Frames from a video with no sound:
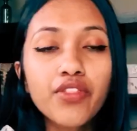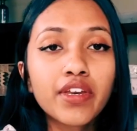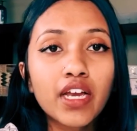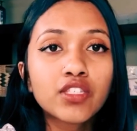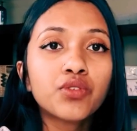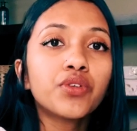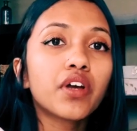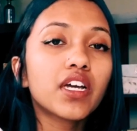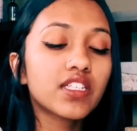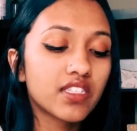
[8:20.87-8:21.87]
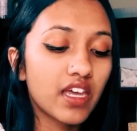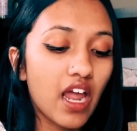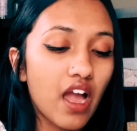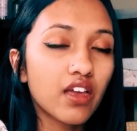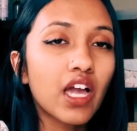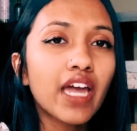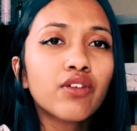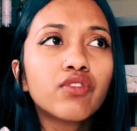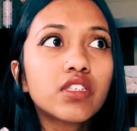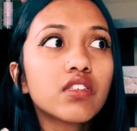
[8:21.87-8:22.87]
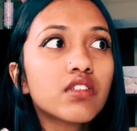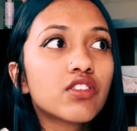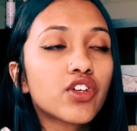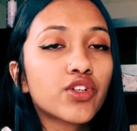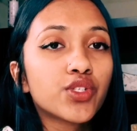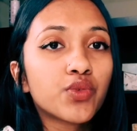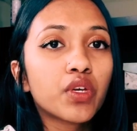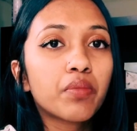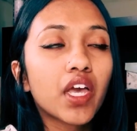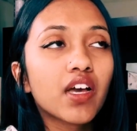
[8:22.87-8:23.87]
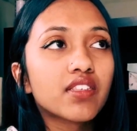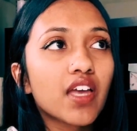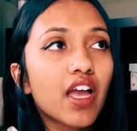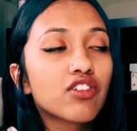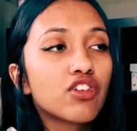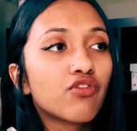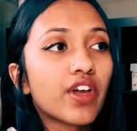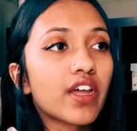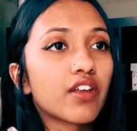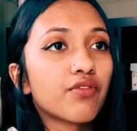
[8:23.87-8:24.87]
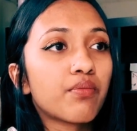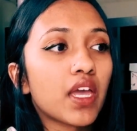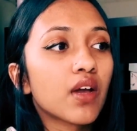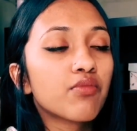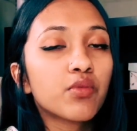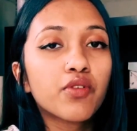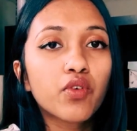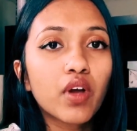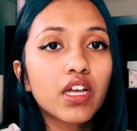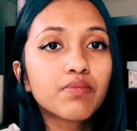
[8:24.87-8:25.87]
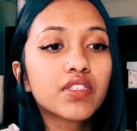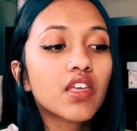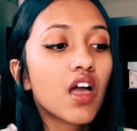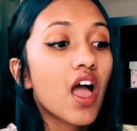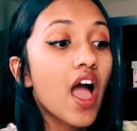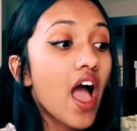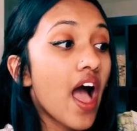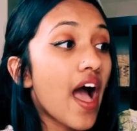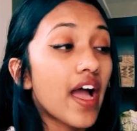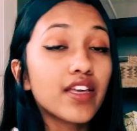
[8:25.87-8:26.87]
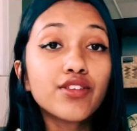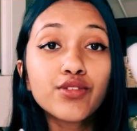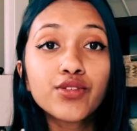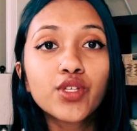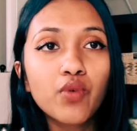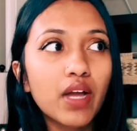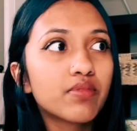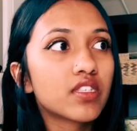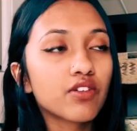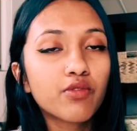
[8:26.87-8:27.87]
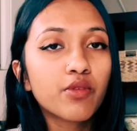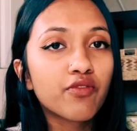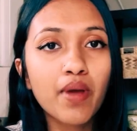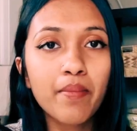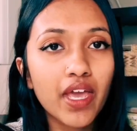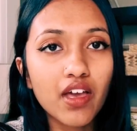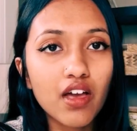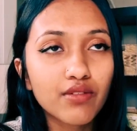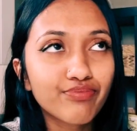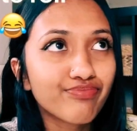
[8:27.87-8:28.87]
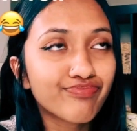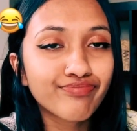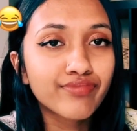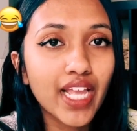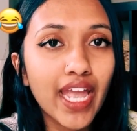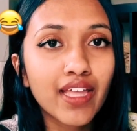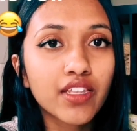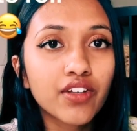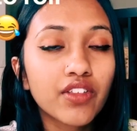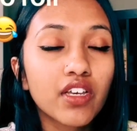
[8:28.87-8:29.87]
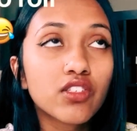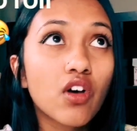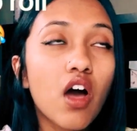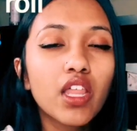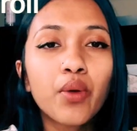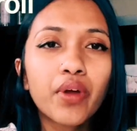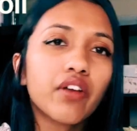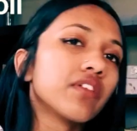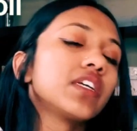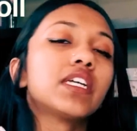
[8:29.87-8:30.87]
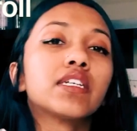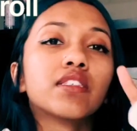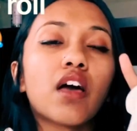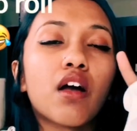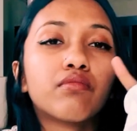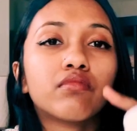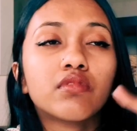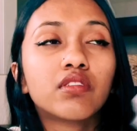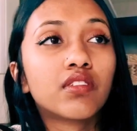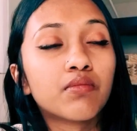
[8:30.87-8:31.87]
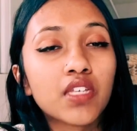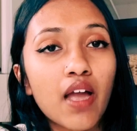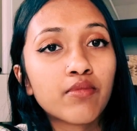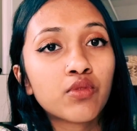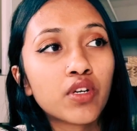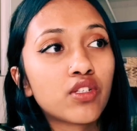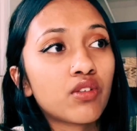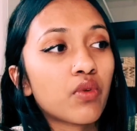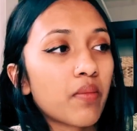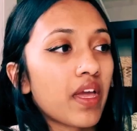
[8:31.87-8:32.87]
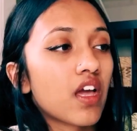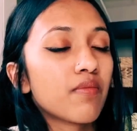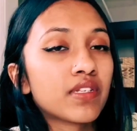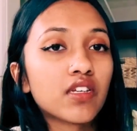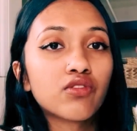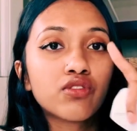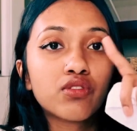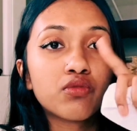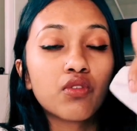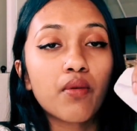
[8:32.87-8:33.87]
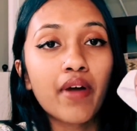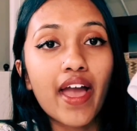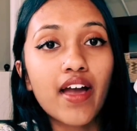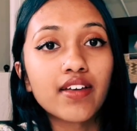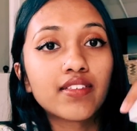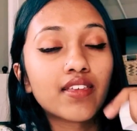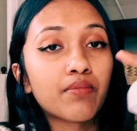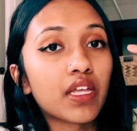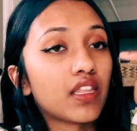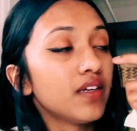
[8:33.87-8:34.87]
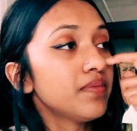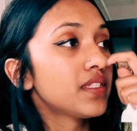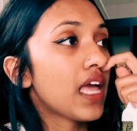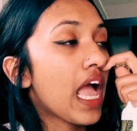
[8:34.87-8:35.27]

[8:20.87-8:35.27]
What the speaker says: the next one, you guys, that I kind of recently started doing because I actually ran out of makeup remover wipes. I use the wipes to remove my makeup. It literally, so all I wear really is sometimes when I do wear makeup is I'll just do my eyes and my lips.